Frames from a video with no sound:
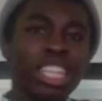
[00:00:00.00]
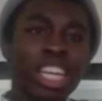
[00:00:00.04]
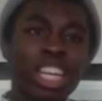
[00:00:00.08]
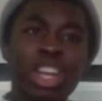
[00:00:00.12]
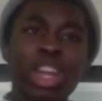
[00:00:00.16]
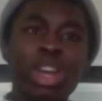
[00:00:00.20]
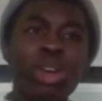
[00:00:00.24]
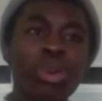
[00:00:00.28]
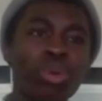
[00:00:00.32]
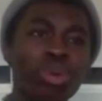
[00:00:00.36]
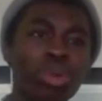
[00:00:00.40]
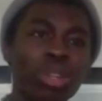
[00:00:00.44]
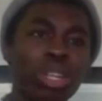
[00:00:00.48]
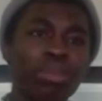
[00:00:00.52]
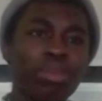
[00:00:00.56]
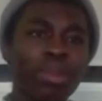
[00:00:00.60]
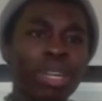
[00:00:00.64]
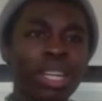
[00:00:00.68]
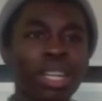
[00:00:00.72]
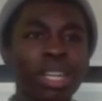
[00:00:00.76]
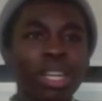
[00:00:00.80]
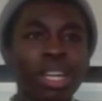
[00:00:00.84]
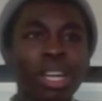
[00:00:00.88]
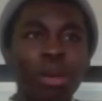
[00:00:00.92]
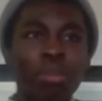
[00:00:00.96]
They know all
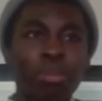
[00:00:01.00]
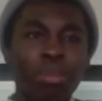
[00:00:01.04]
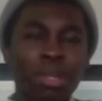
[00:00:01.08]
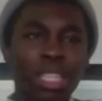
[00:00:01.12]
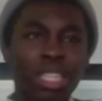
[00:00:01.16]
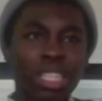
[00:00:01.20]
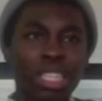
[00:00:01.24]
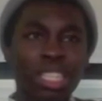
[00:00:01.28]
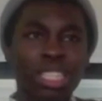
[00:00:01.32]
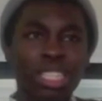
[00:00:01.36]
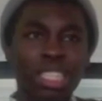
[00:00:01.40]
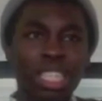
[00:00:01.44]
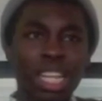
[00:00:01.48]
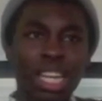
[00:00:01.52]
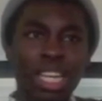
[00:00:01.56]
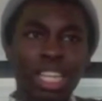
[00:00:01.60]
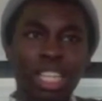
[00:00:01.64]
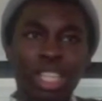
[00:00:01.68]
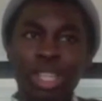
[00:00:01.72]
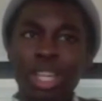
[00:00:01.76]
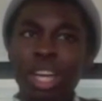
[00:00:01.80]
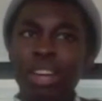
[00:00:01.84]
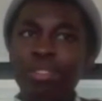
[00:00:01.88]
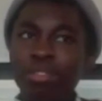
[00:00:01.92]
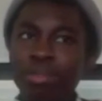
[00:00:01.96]
about it. But then it's
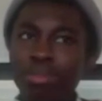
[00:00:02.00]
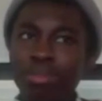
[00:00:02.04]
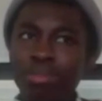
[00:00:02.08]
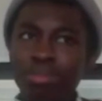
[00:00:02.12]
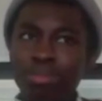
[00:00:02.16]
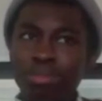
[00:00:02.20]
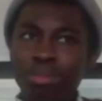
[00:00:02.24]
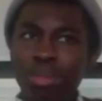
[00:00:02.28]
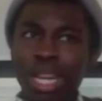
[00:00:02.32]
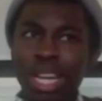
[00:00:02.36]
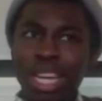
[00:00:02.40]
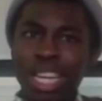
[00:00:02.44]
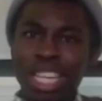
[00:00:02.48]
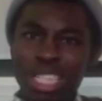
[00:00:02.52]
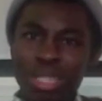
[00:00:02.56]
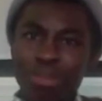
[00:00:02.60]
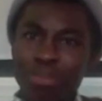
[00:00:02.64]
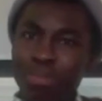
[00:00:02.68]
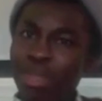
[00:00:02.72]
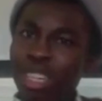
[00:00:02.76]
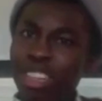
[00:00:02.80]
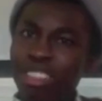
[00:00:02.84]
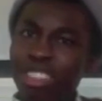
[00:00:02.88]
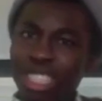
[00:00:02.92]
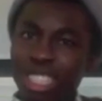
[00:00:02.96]
like, you haven't, like,
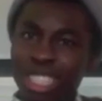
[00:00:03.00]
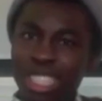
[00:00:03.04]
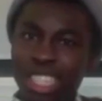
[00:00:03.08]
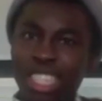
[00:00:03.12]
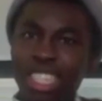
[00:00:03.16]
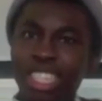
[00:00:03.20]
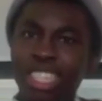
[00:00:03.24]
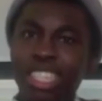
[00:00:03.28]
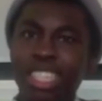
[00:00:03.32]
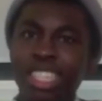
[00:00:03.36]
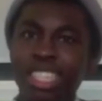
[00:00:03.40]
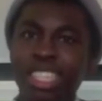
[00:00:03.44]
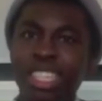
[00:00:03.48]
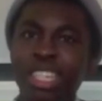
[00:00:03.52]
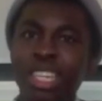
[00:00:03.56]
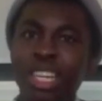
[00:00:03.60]
experienced anything.